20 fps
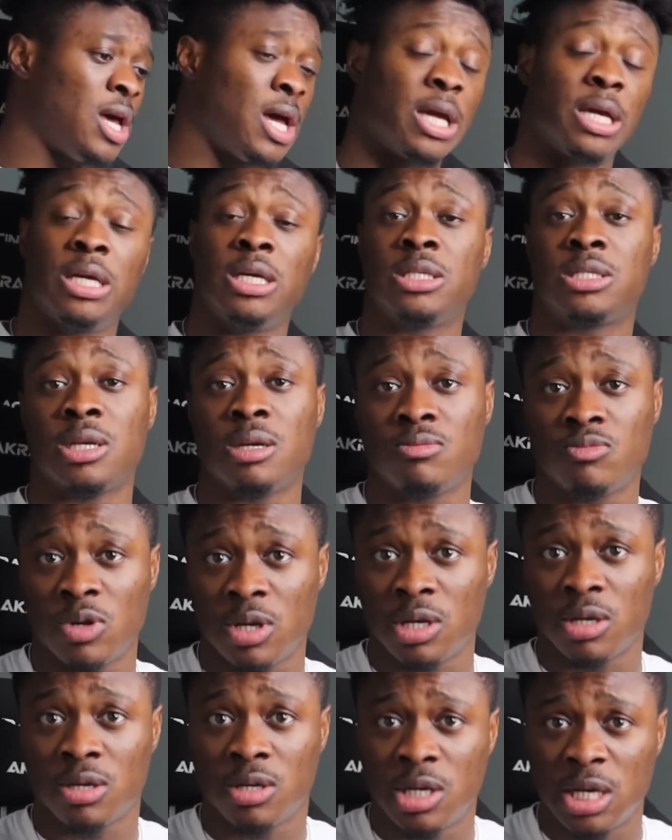Like, he seemed
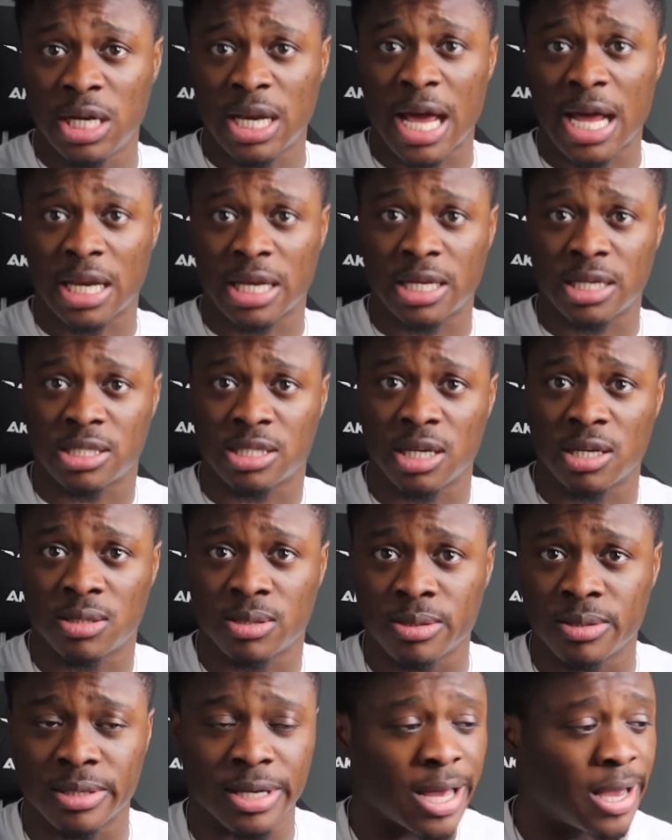really good at this shit
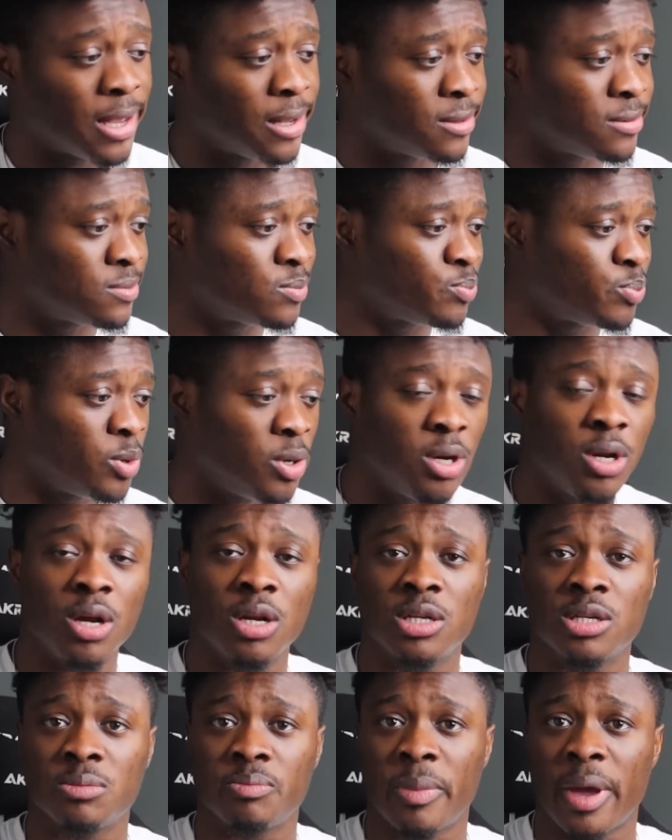too. Like, putting
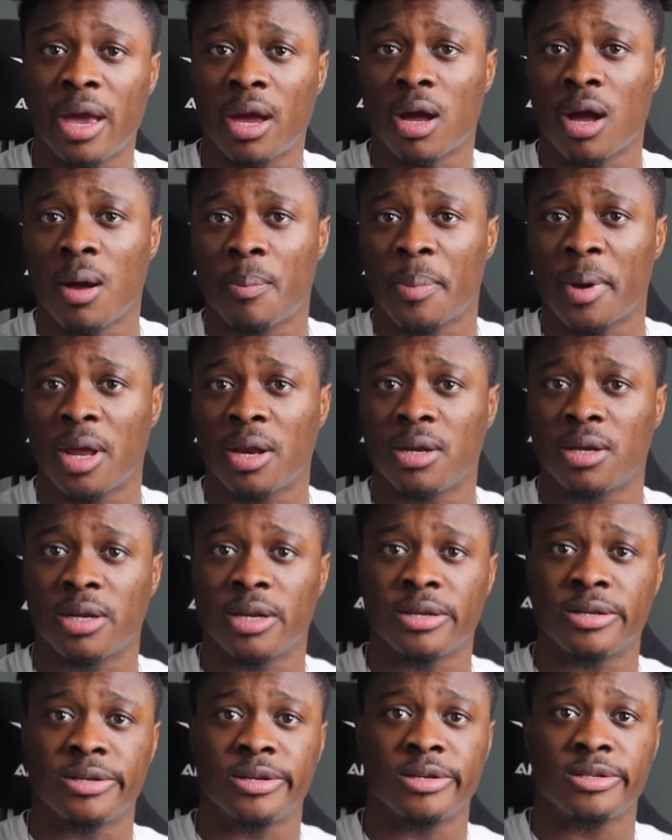on this makeup and
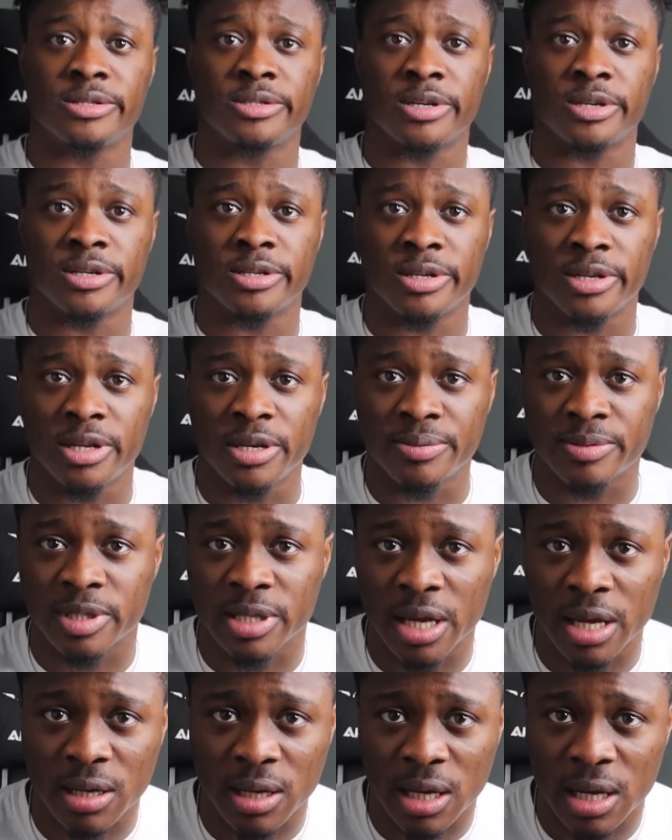the
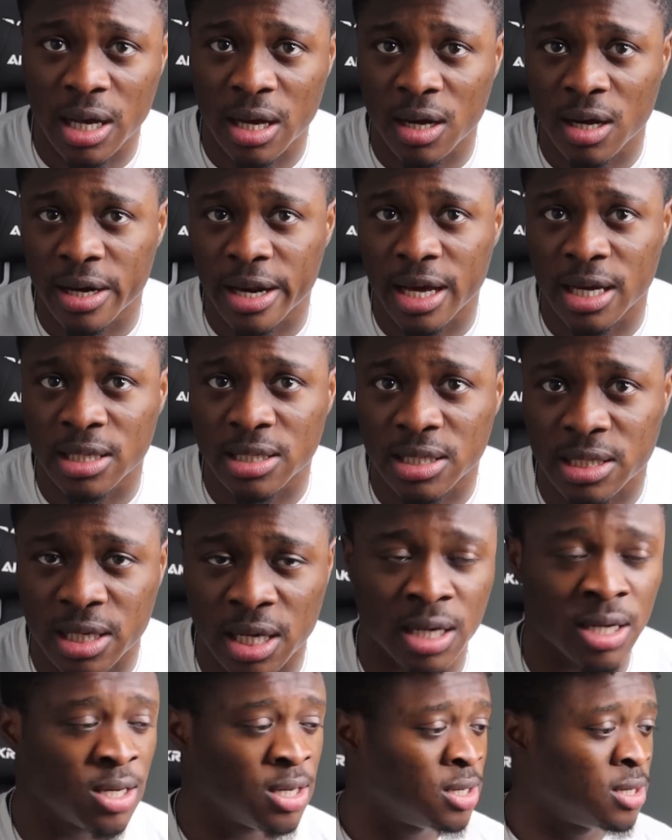lipstick and all that
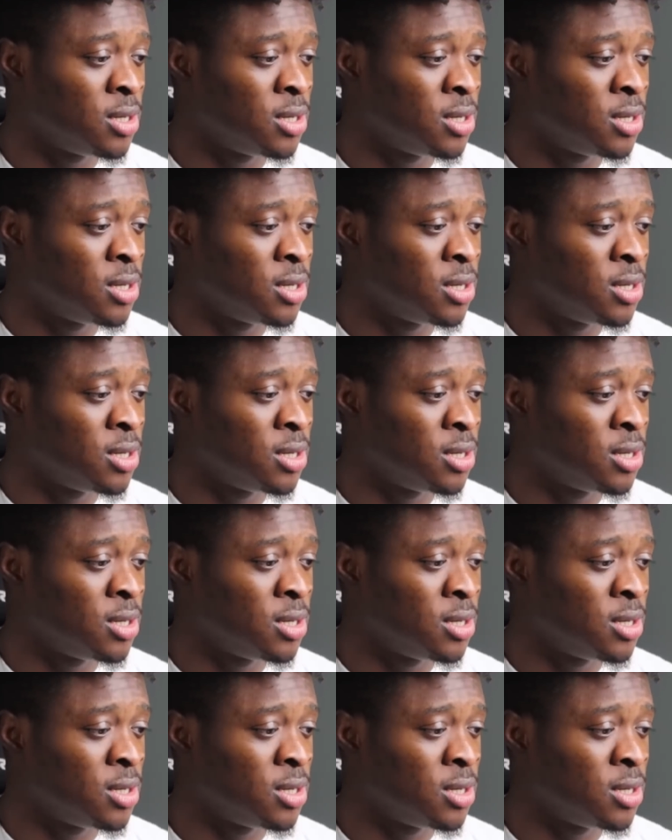shit.